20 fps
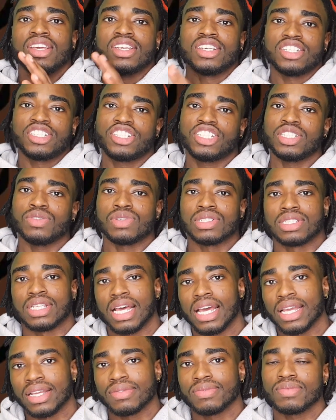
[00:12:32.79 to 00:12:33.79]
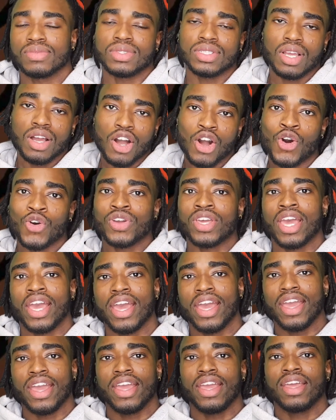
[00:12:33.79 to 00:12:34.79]
She was like,
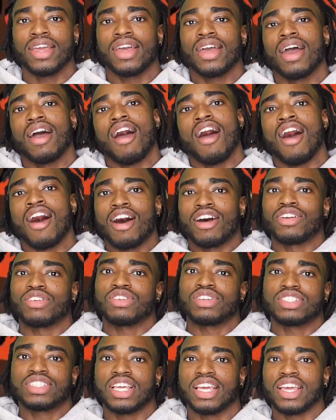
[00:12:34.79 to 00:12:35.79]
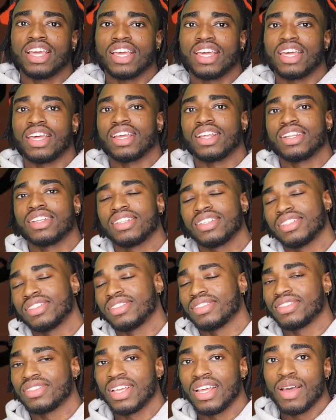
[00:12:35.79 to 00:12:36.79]
okay, I understand.
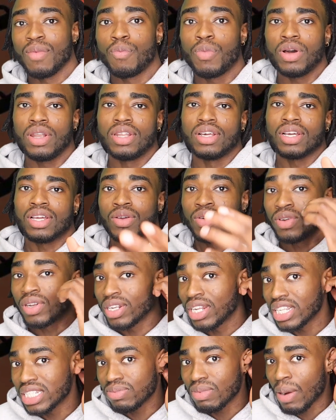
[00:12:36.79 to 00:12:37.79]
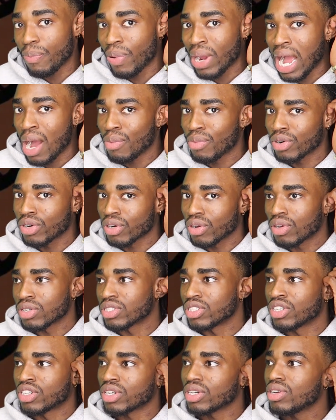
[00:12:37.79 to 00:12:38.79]
But look, this is my problem with girls.
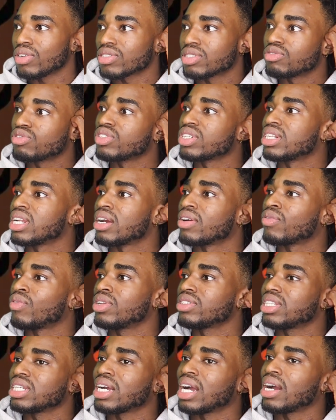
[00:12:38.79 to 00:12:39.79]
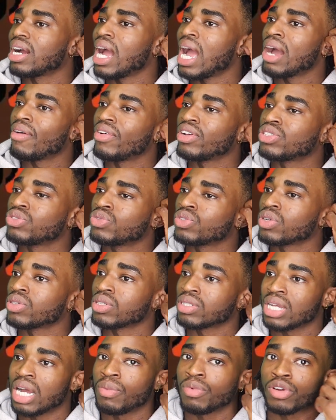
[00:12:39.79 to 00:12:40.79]
The girls really one thing I have issue with
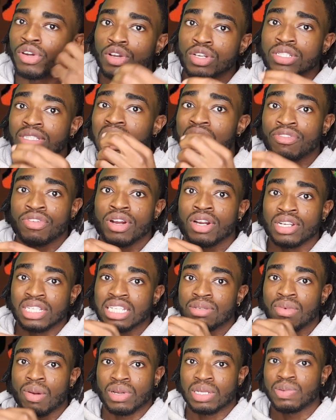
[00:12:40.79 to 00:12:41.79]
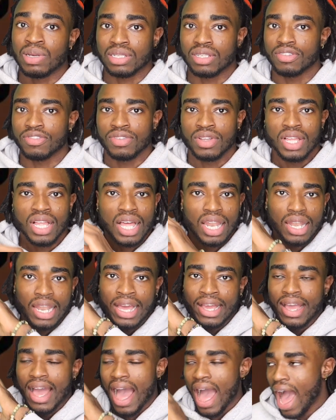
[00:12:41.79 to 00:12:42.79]
girls all the time, girls never understand my perspective.
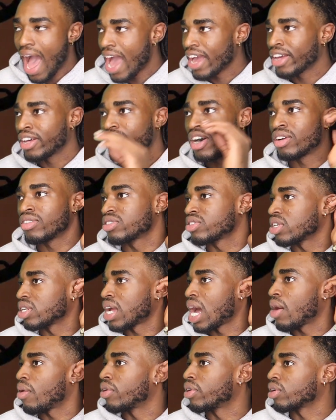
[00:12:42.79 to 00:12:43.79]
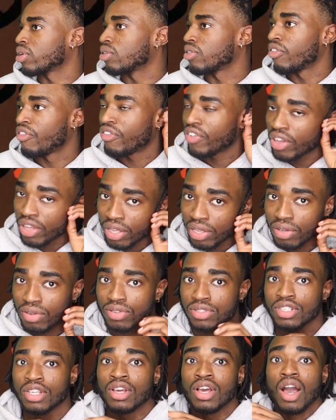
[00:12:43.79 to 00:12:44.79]
Like, I can understand how a girl
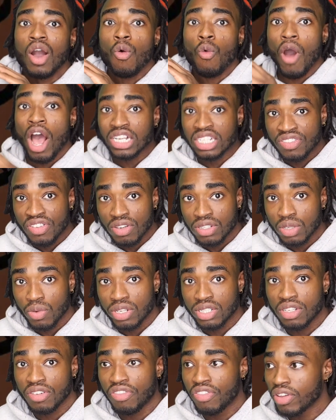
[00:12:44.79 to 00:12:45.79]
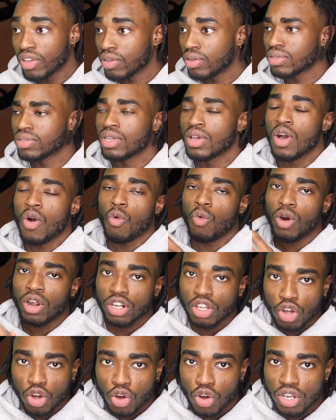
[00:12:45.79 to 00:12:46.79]
feels, why she feels the way she feels,
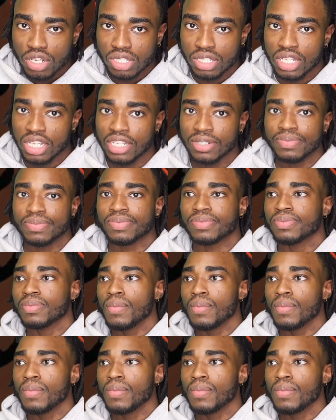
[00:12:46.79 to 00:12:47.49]
what caused it.